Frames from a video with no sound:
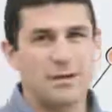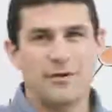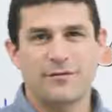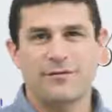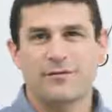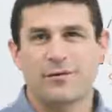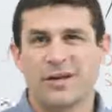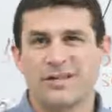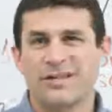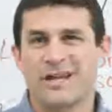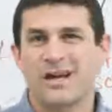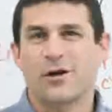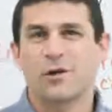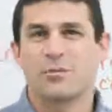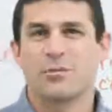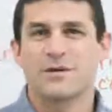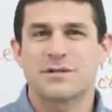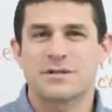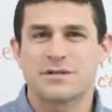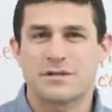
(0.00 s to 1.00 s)
maybe for an
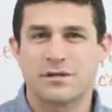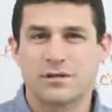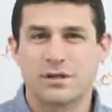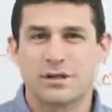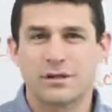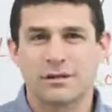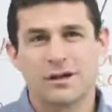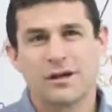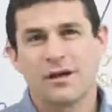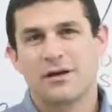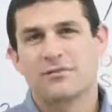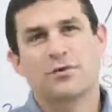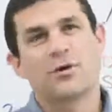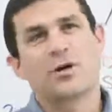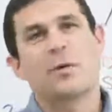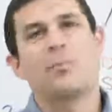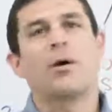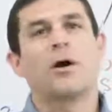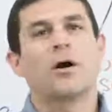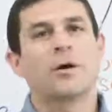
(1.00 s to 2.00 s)
entire business unit, for
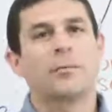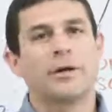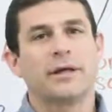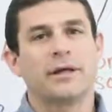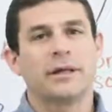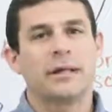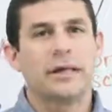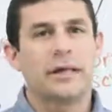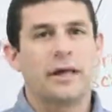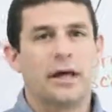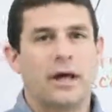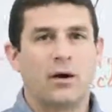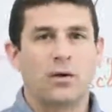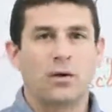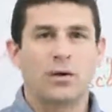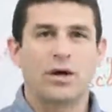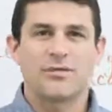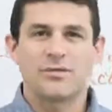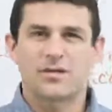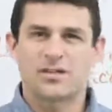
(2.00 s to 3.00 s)
a department,
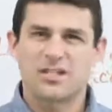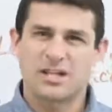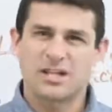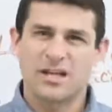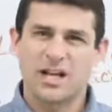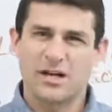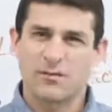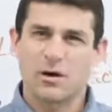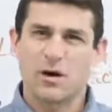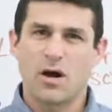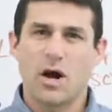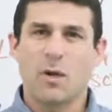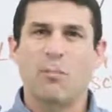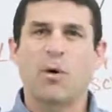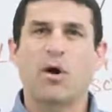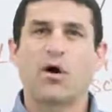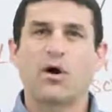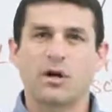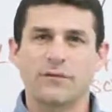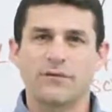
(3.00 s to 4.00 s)
or even just a kind of a
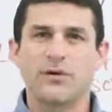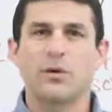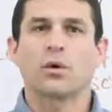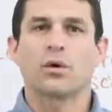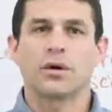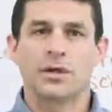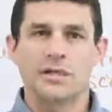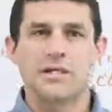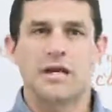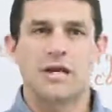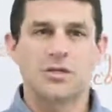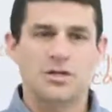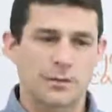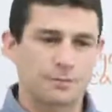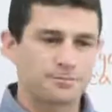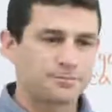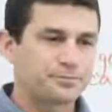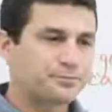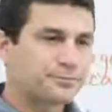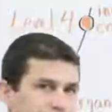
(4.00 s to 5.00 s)
part of your organization.